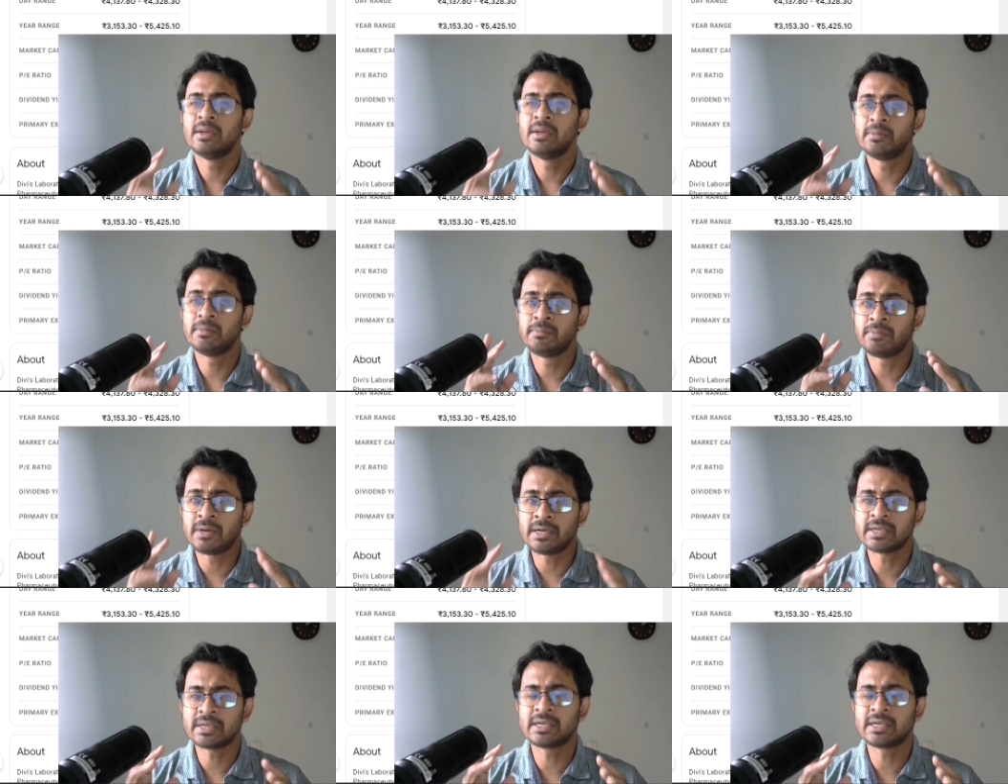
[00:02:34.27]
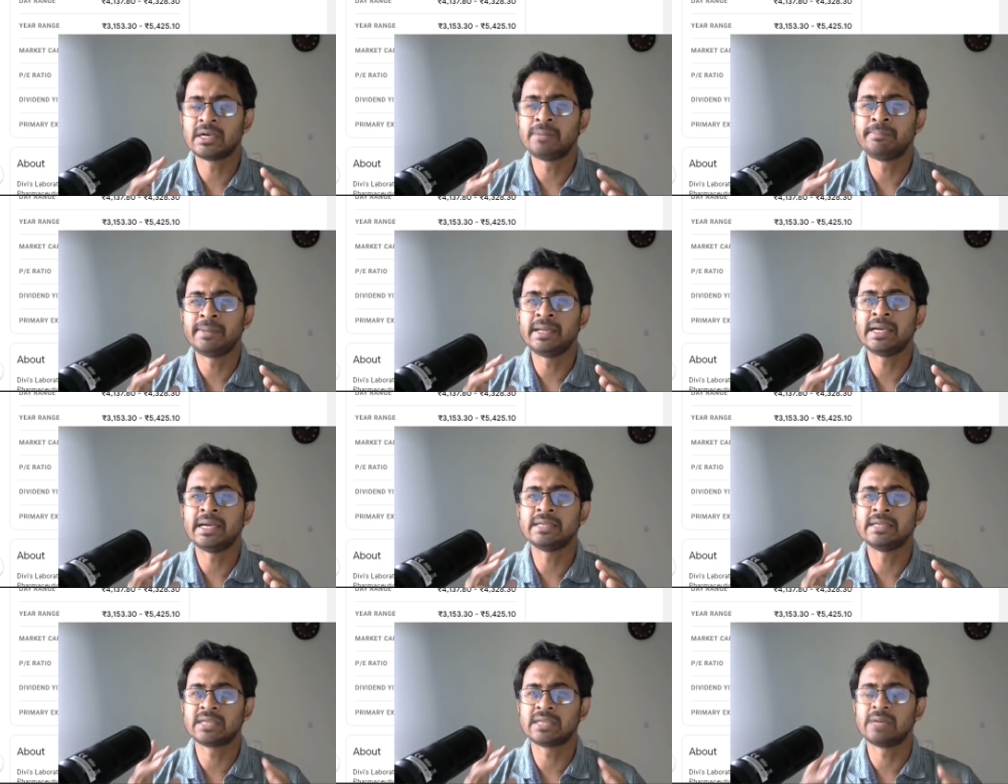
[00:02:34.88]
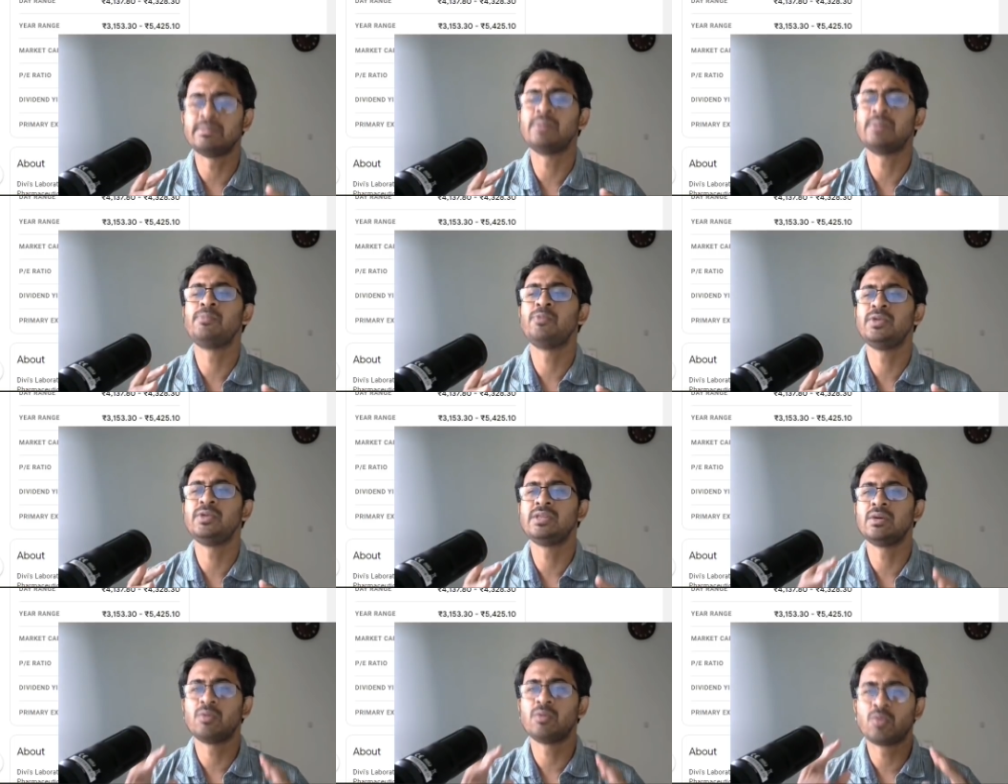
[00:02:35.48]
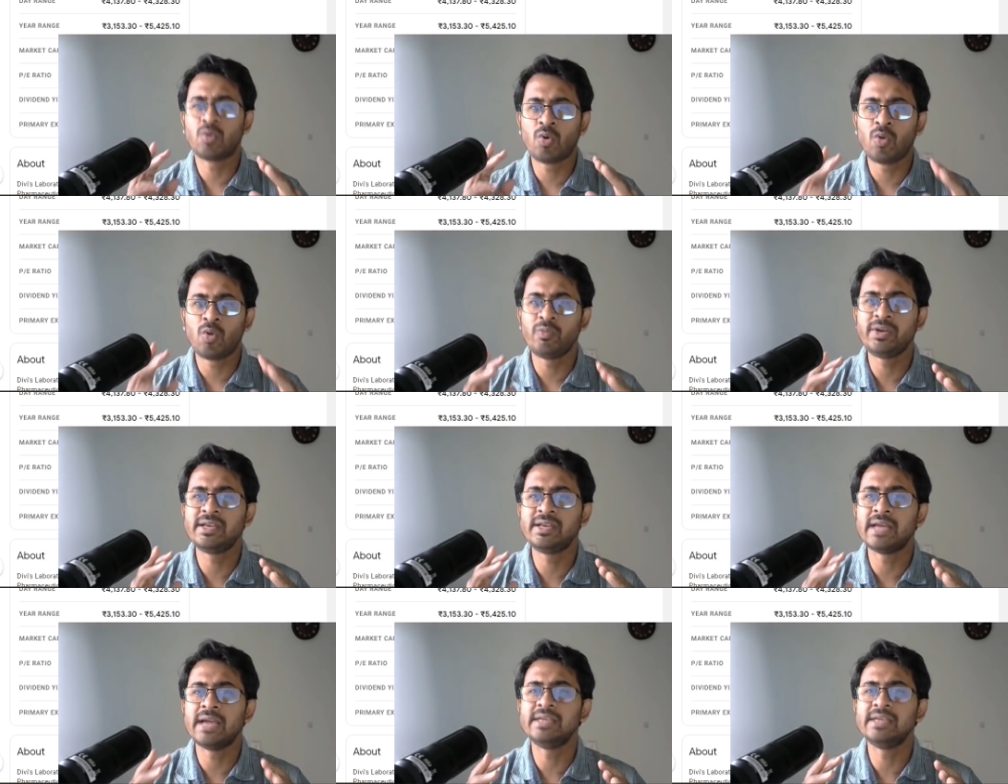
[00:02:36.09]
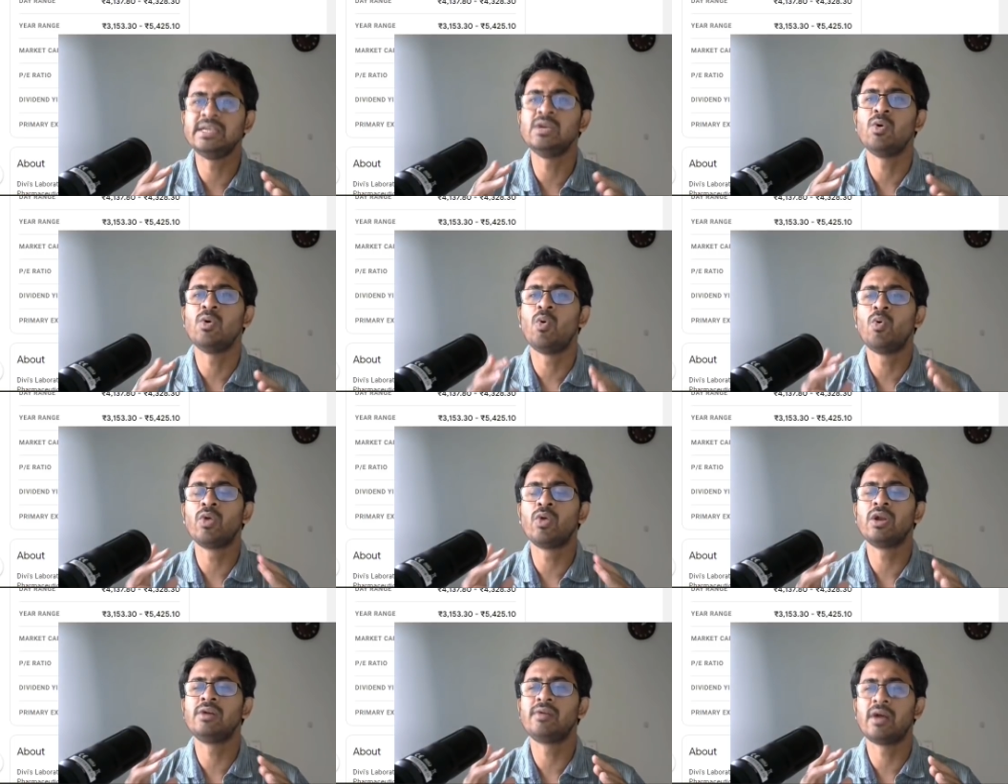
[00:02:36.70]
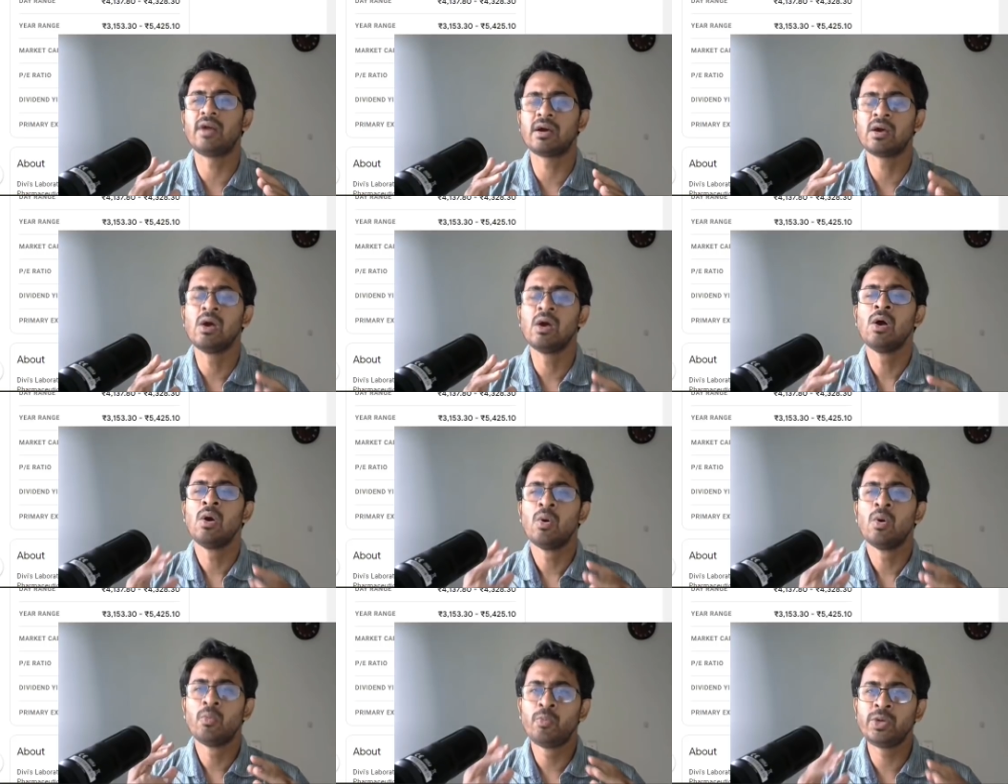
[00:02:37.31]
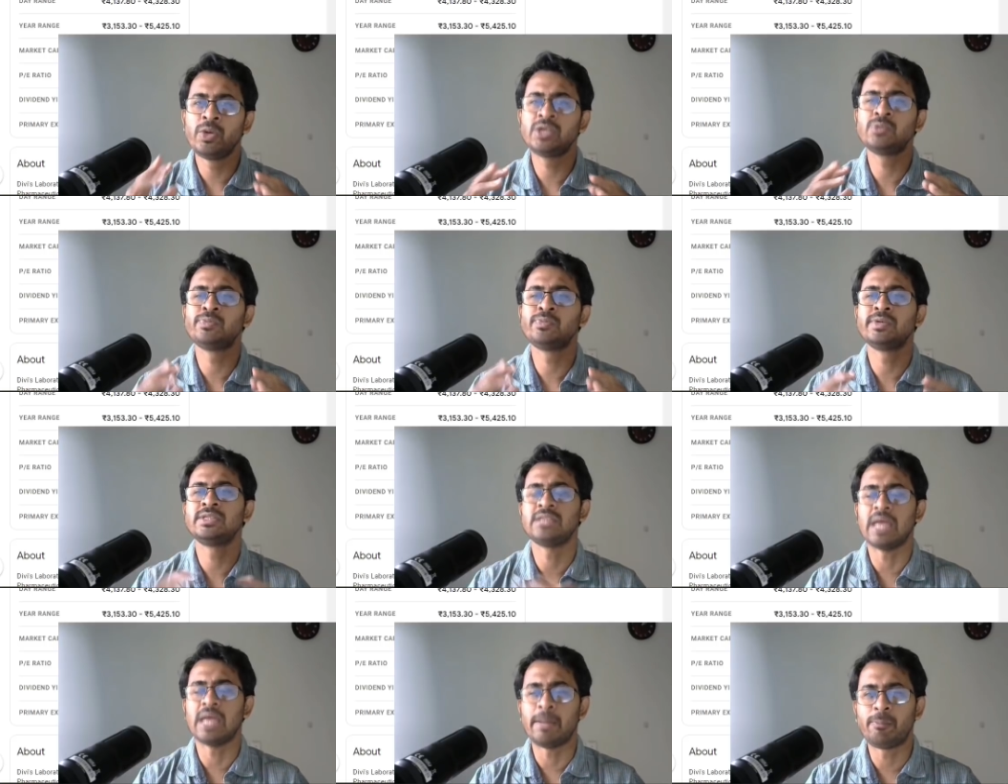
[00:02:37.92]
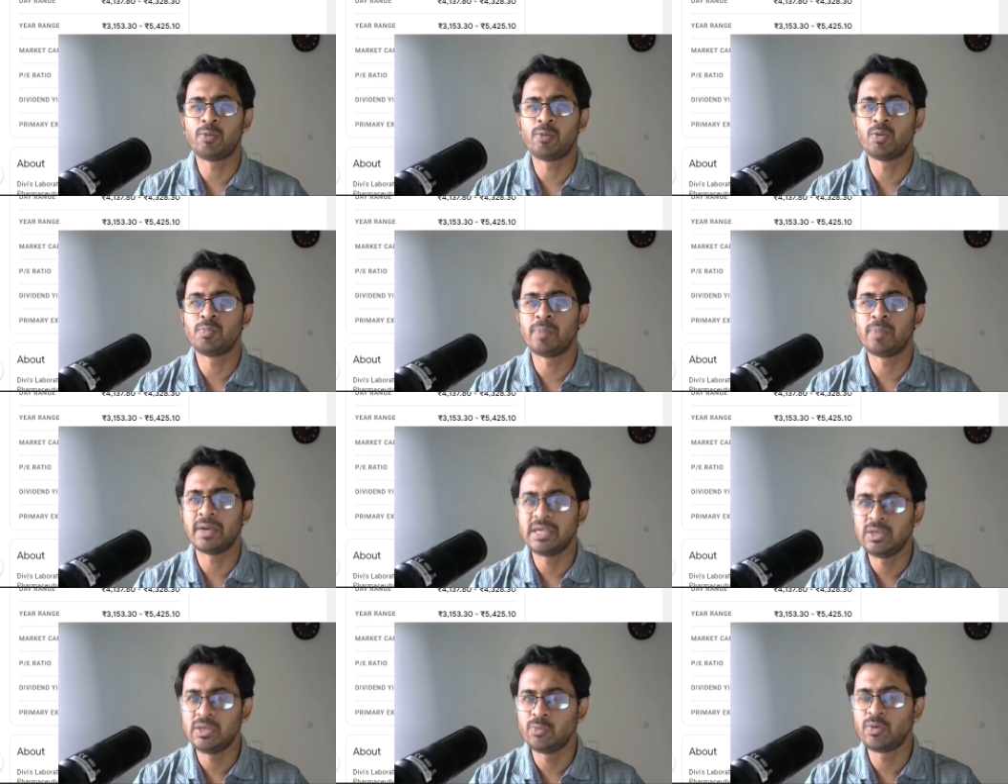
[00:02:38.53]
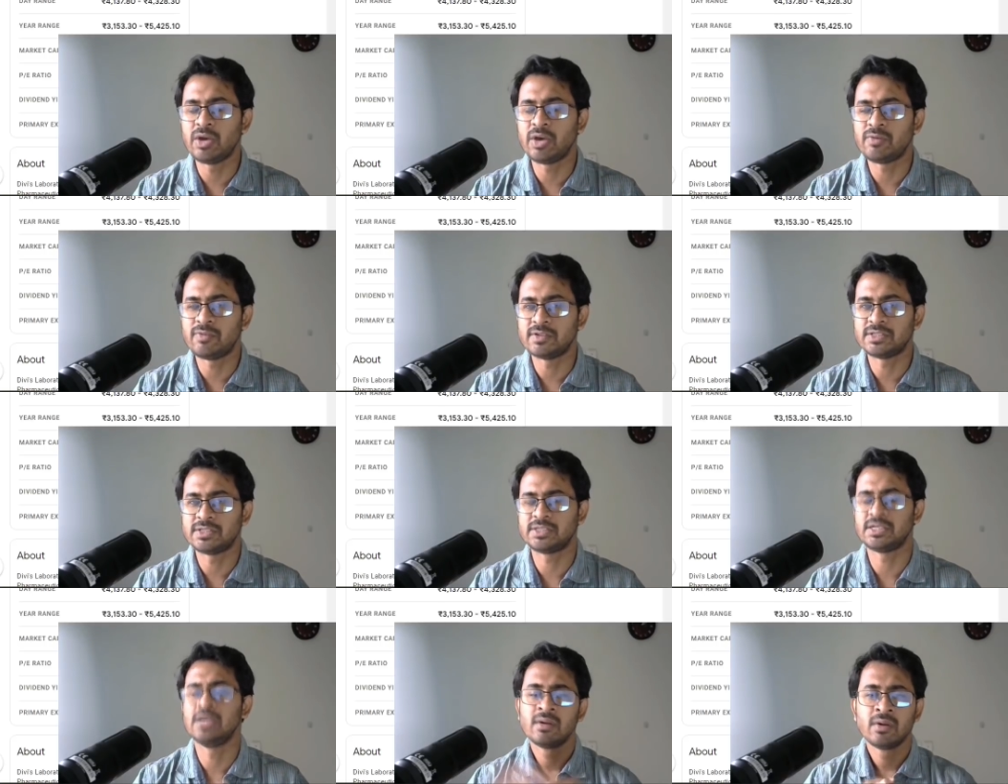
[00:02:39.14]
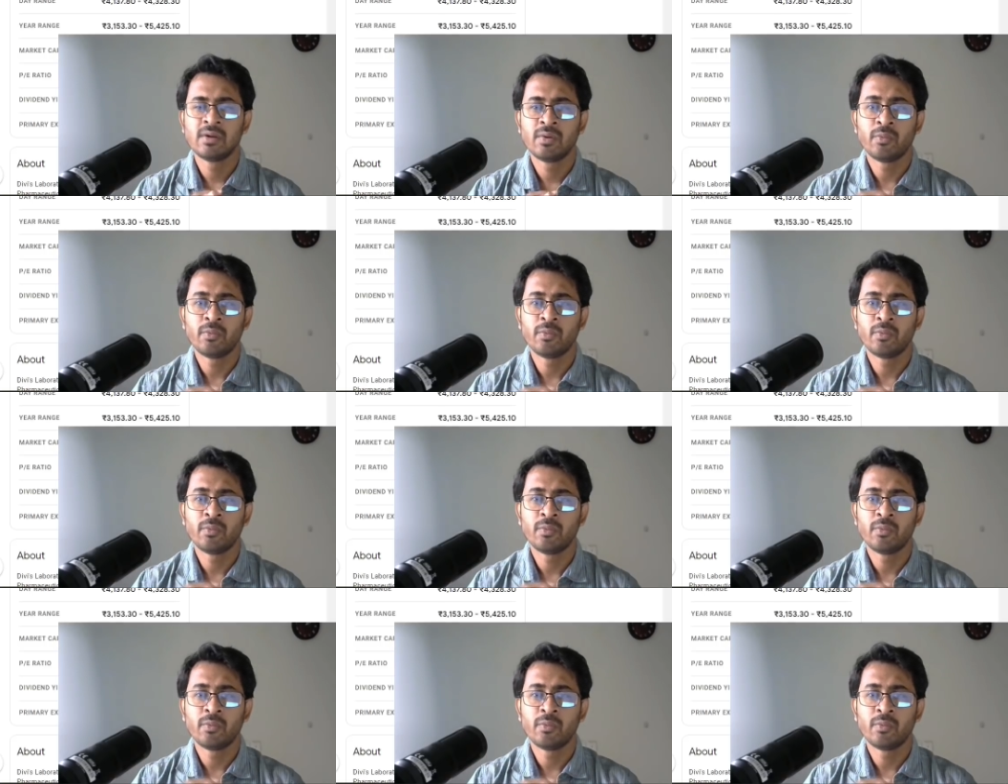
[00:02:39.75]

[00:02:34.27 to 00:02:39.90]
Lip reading: Now, Merck company has come up with a COVID-19 oral drug which was approved by UK first.